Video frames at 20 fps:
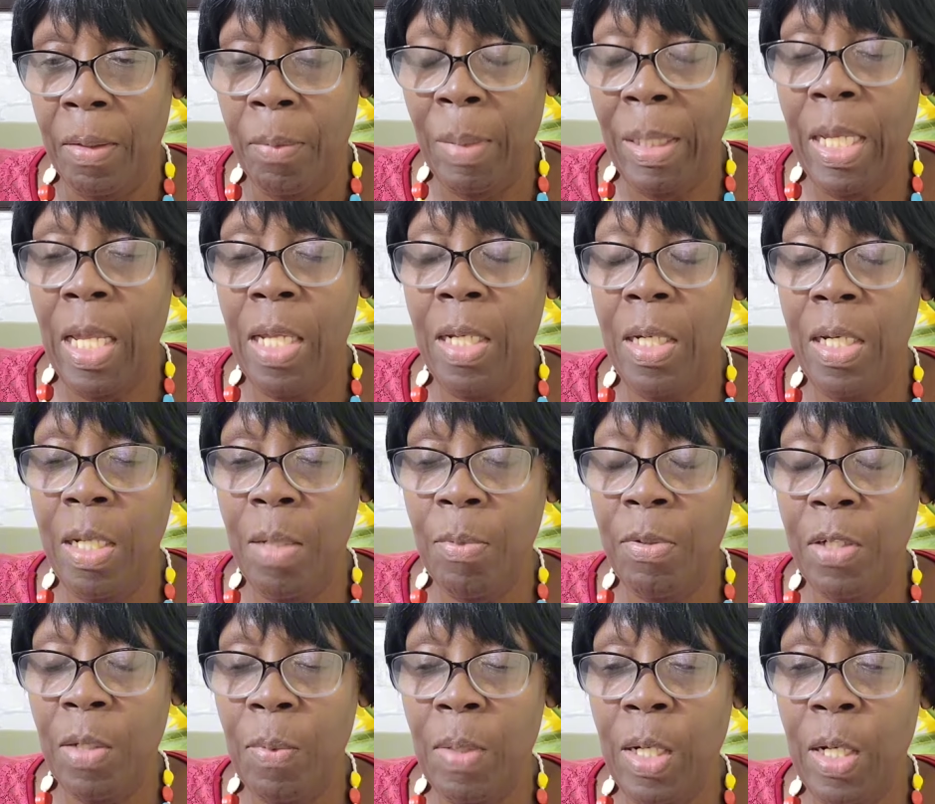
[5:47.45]
We can name
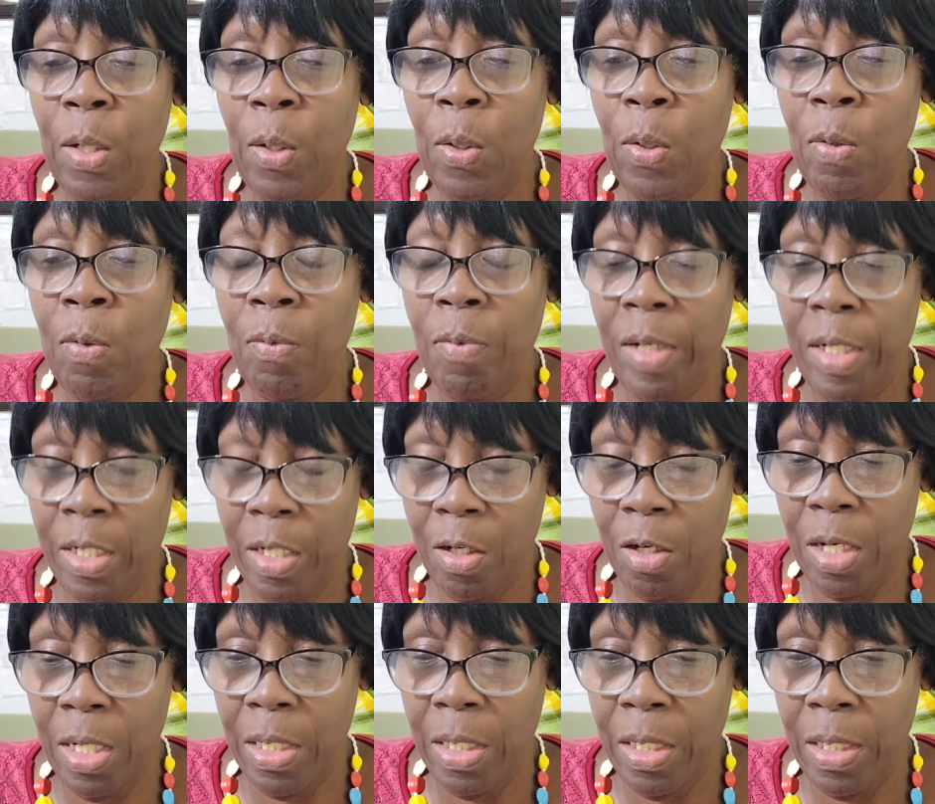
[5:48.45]
some of the old
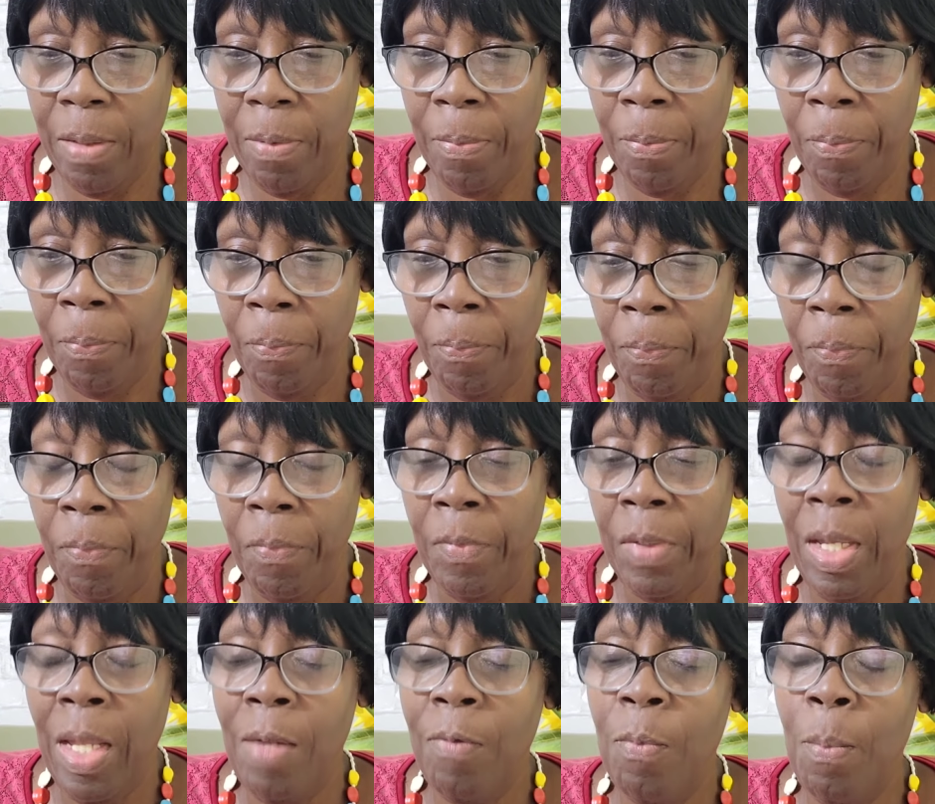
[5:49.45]
veteran them.
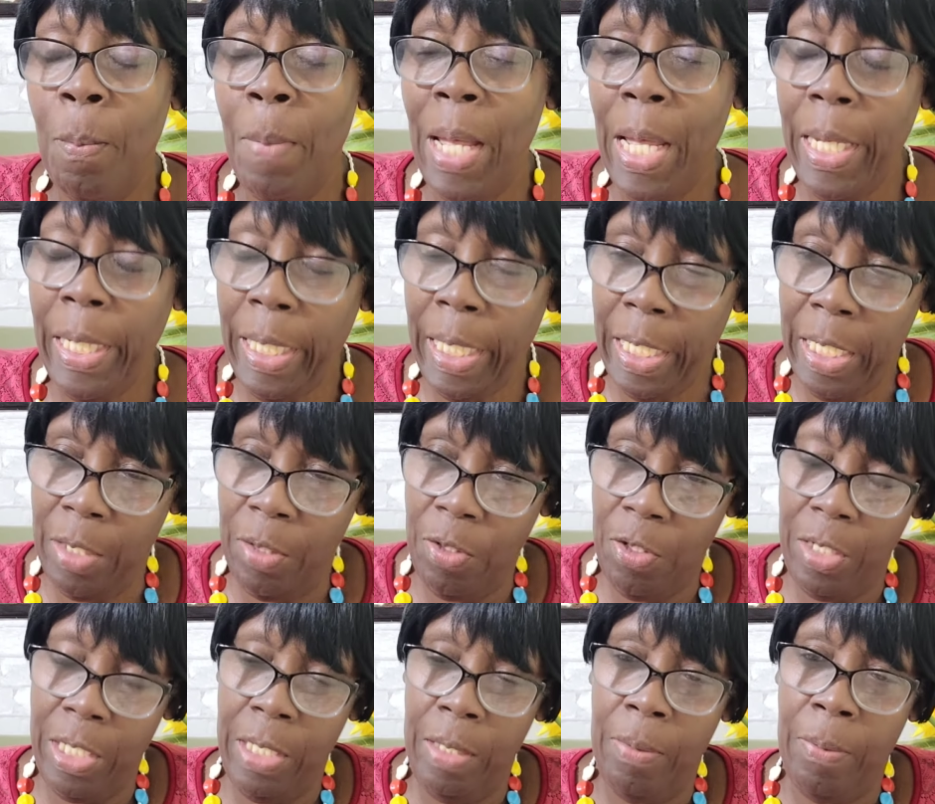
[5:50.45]
You have Mike
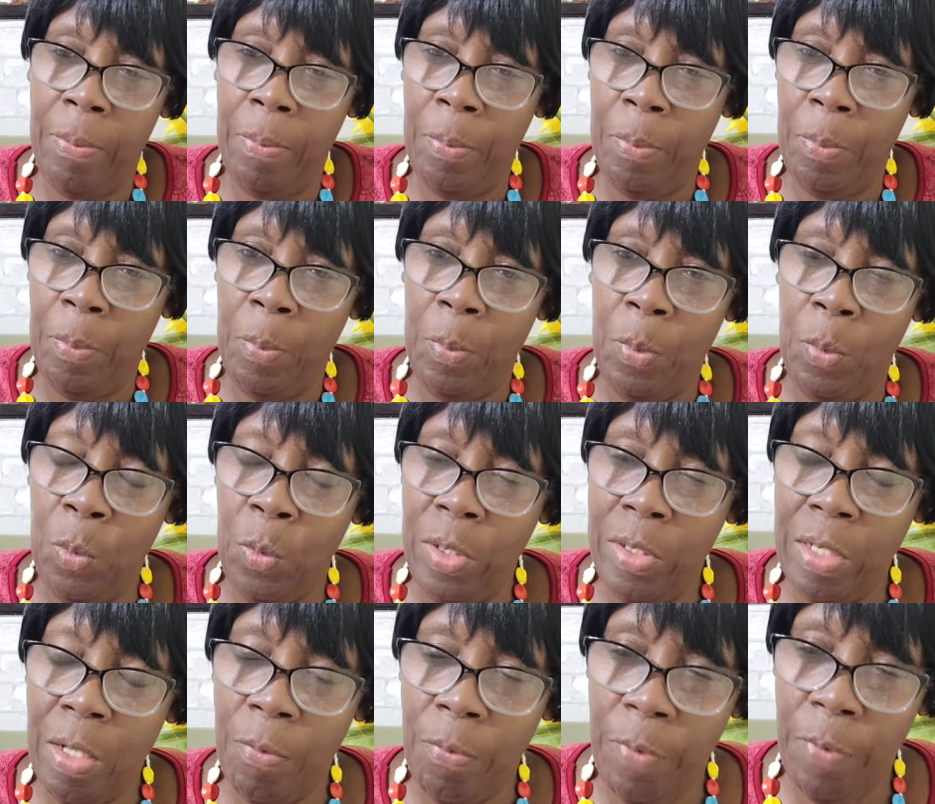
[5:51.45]
Henry, who
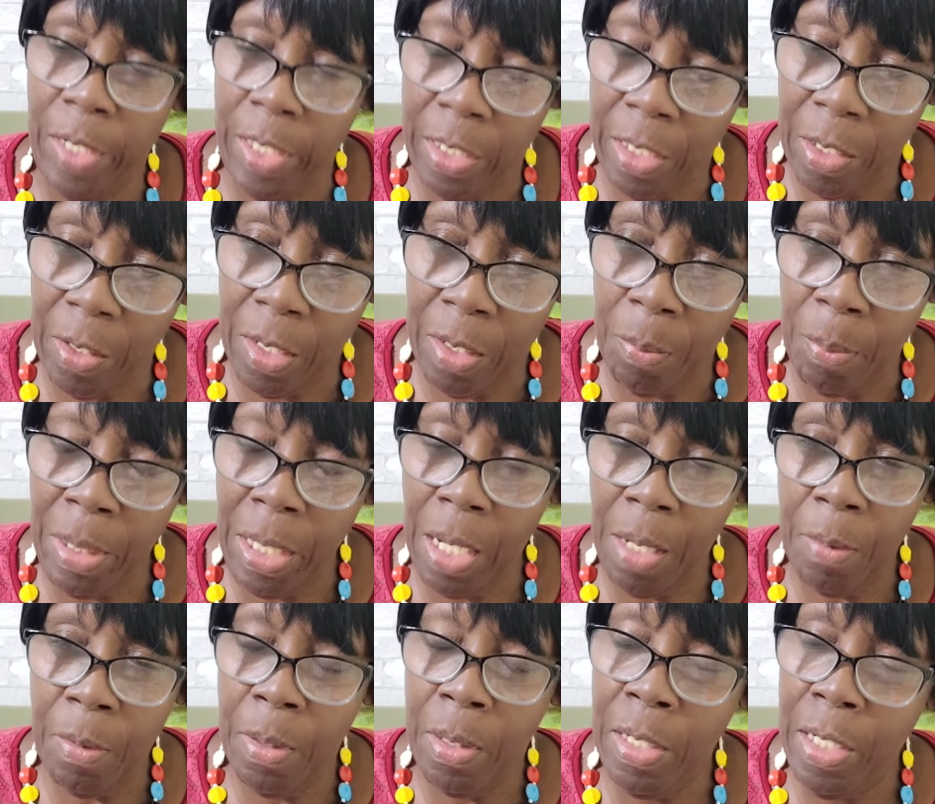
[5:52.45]
is a veteran. Me
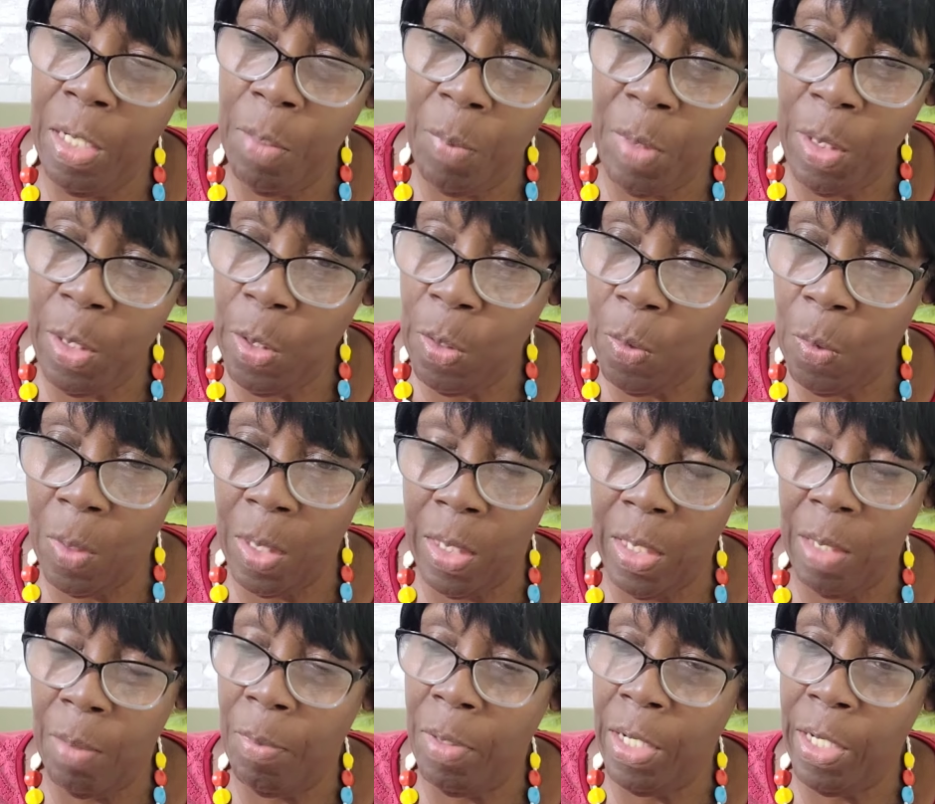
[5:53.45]
now name a young one
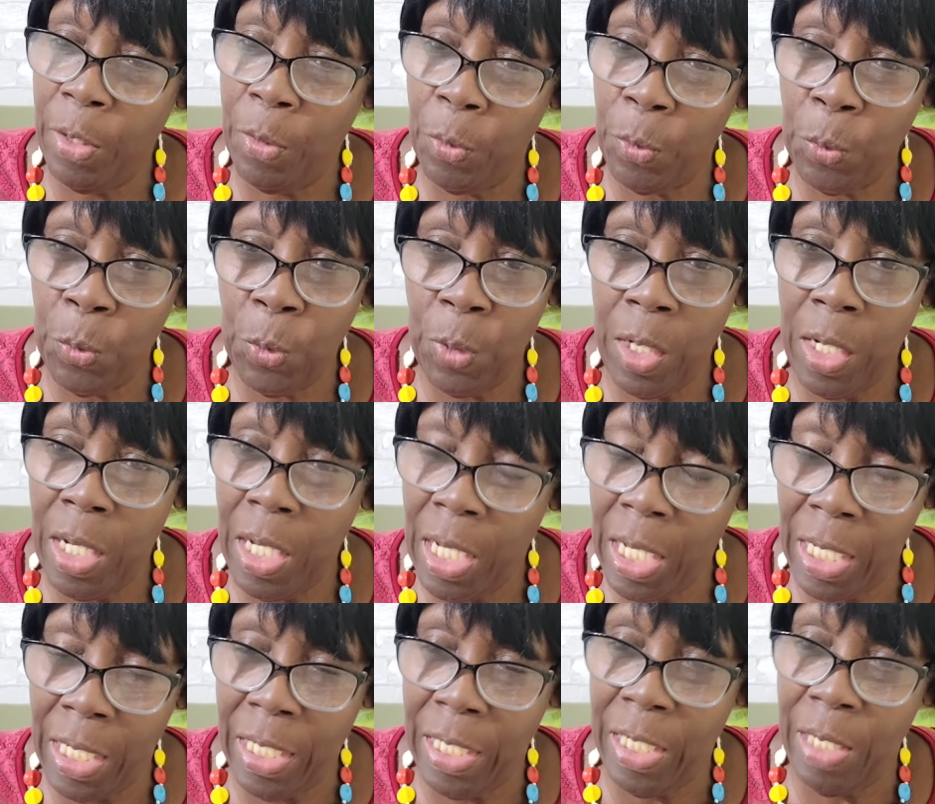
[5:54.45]
them like Rude and
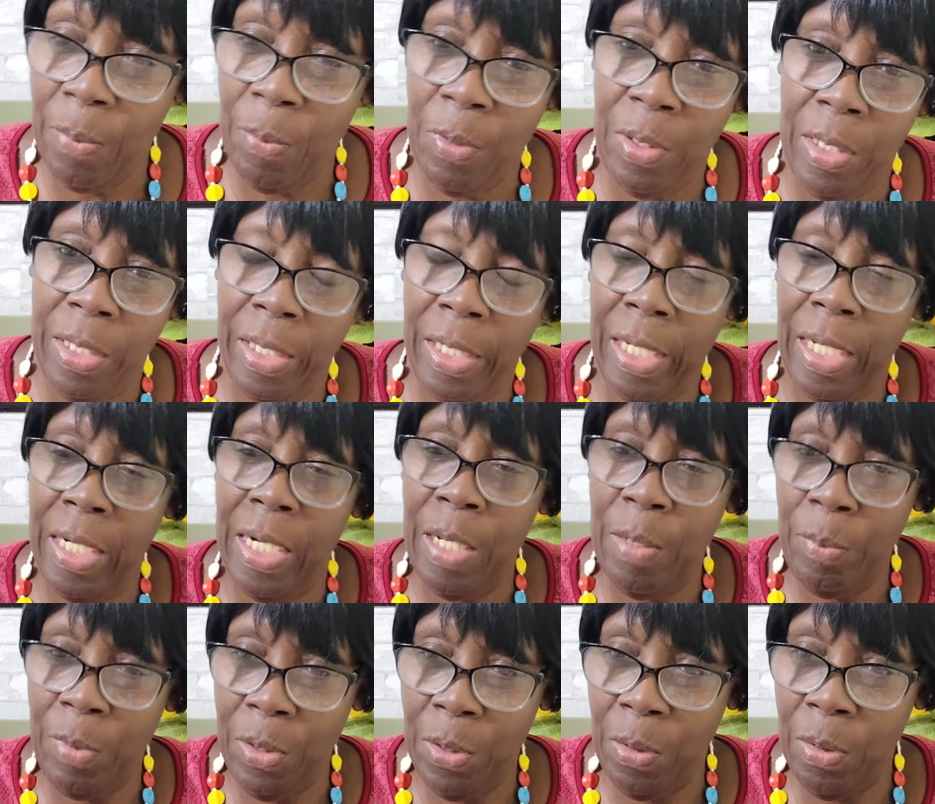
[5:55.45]
all of them on because
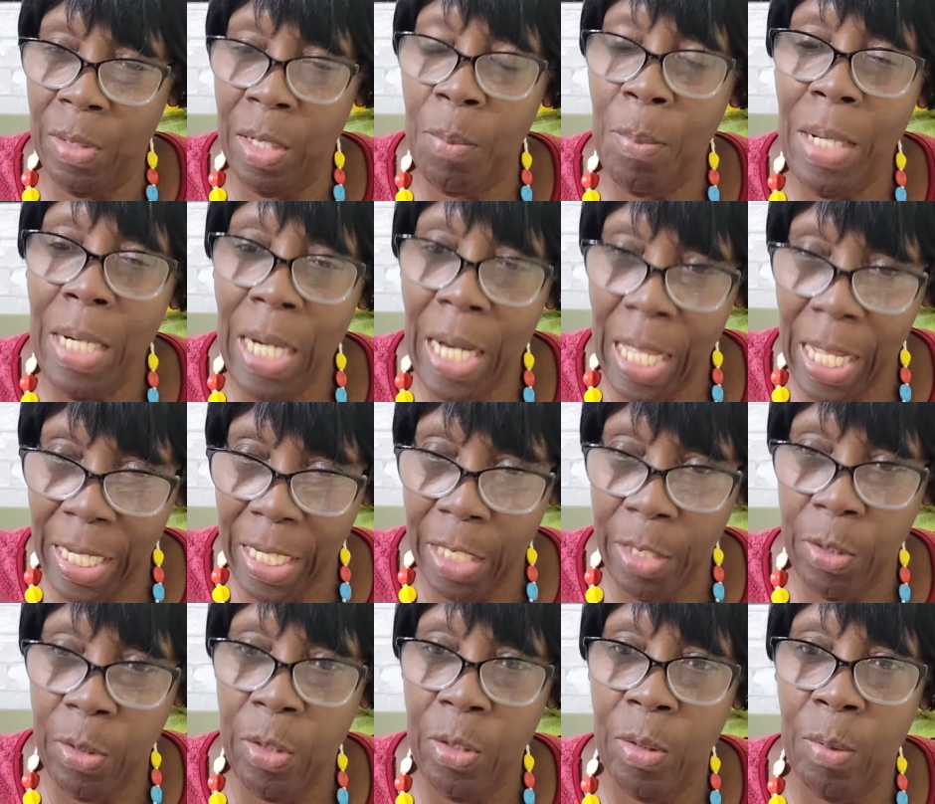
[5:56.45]
them young. Them a liar
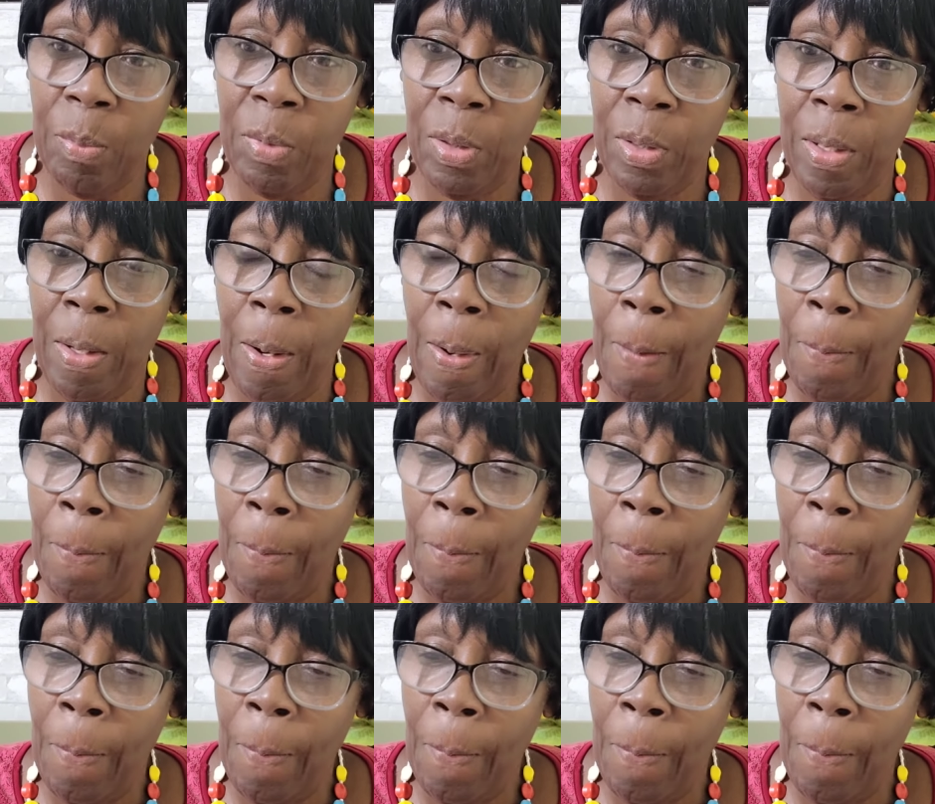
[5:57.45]
to you know, but